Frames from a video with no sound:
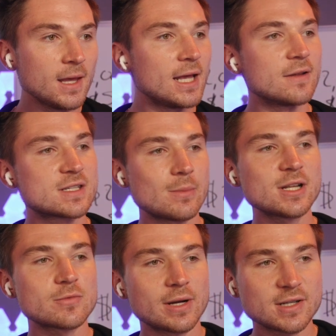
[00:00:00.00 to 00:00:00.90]
And if someone
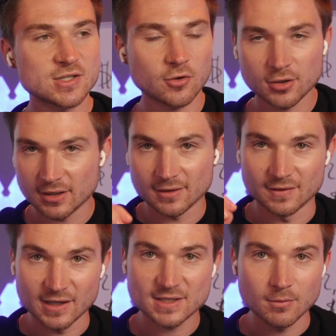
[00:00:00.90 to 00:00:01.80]
is ready to start
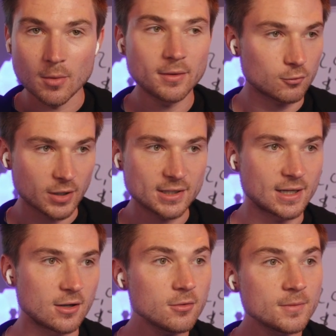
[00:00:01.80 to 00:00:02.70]
this moment right
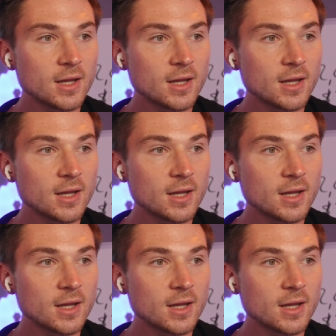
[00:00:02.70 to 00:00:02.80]
now,